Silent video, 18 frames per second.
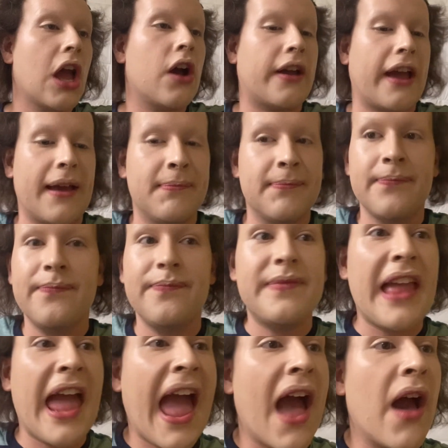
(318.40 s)
Okay,
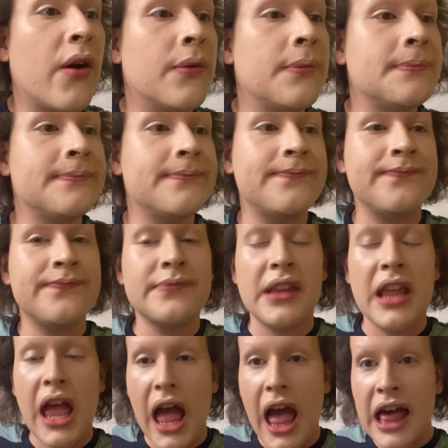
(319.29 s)
now
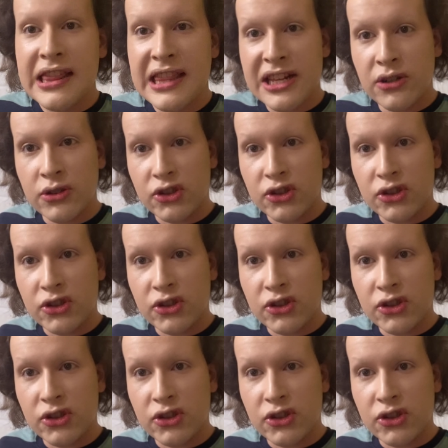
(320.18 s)
a little